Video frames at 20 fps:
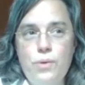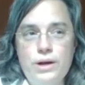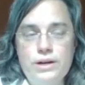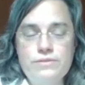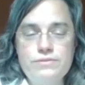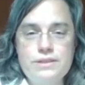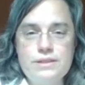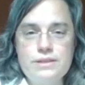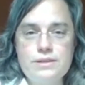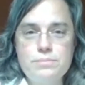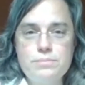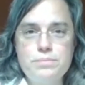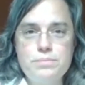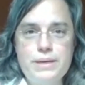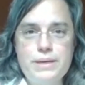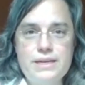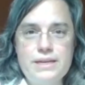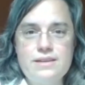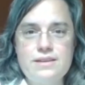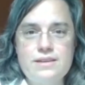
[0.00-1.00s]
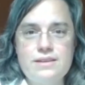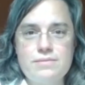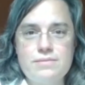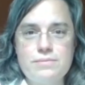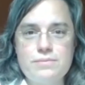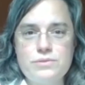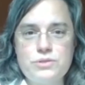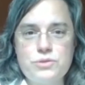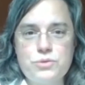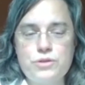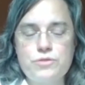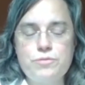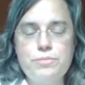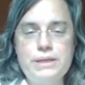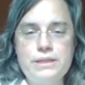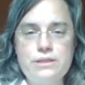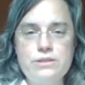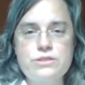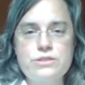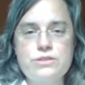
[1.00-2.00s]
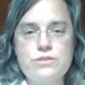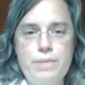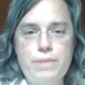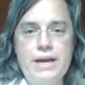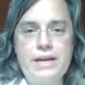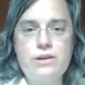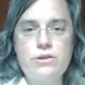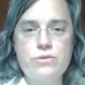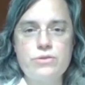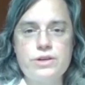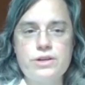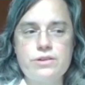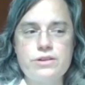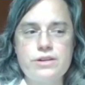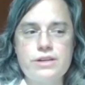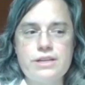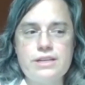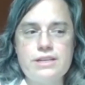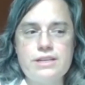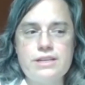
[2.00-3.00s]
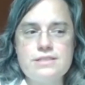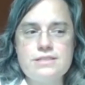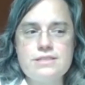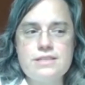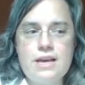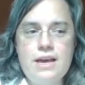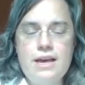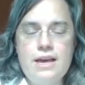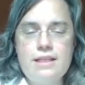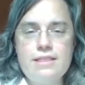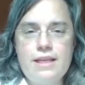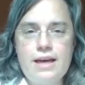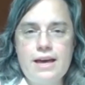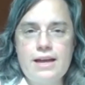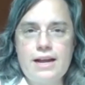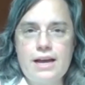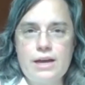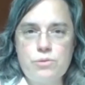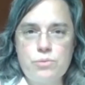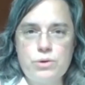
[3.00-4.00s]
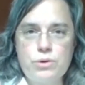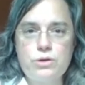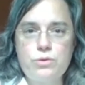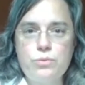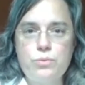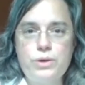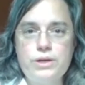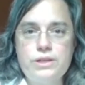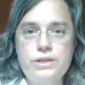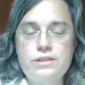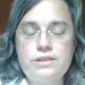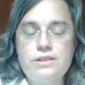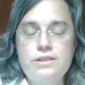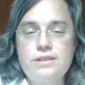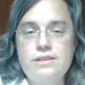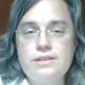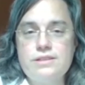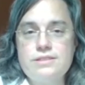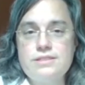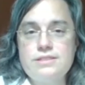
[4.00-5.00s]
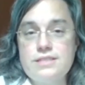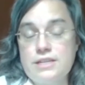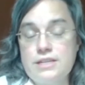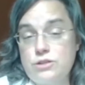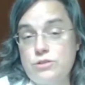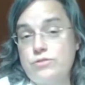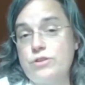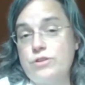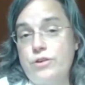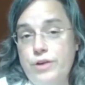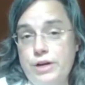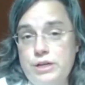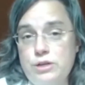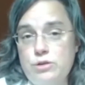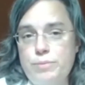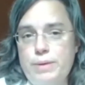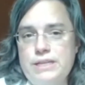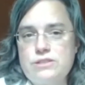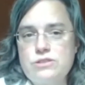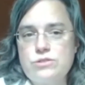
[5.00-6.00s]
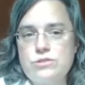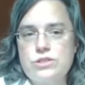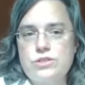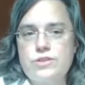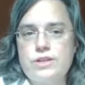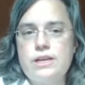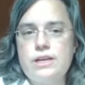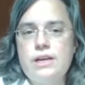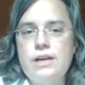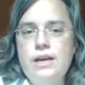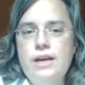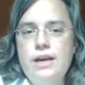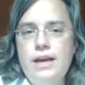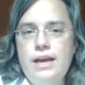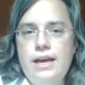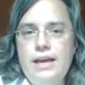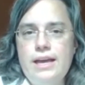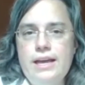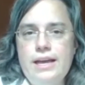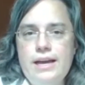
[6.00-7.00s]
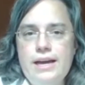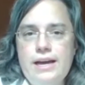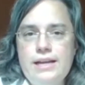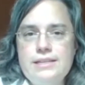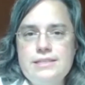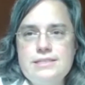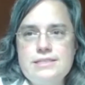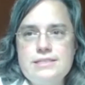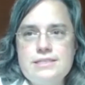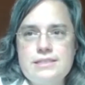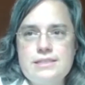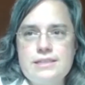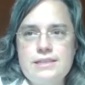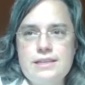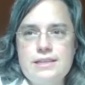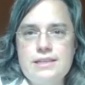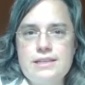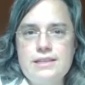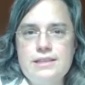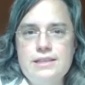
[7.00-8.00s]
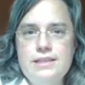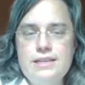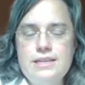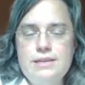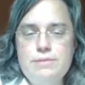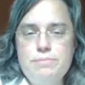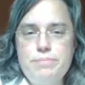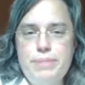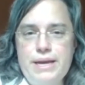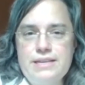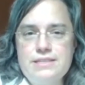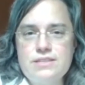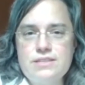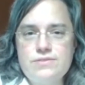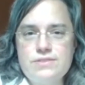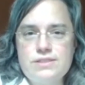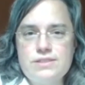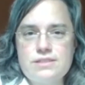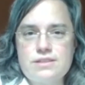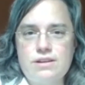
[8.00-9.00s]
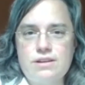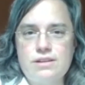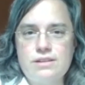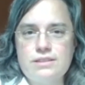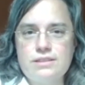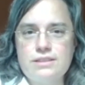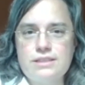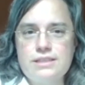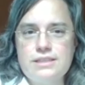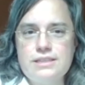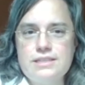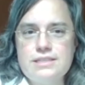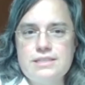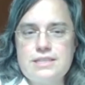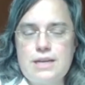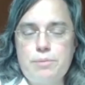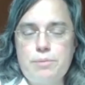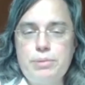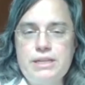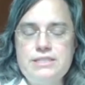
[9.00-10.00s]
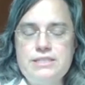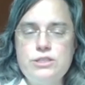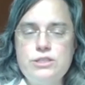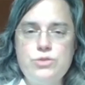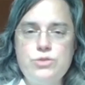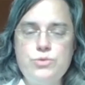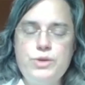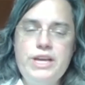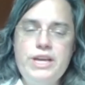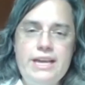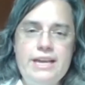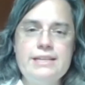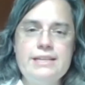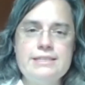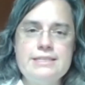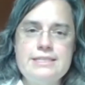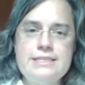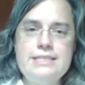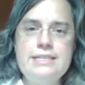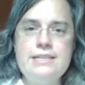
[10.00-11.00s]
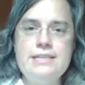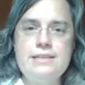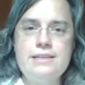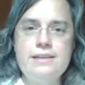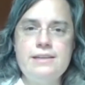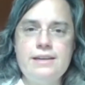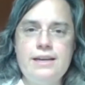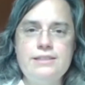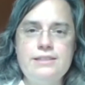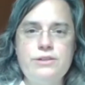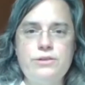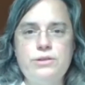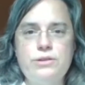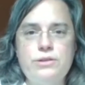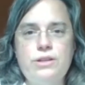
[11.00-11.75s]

of the big sort of pillars of my career is that I work with the Center for Cranial-Based Surgery, and the base of the skull is a place that you can't see, and there are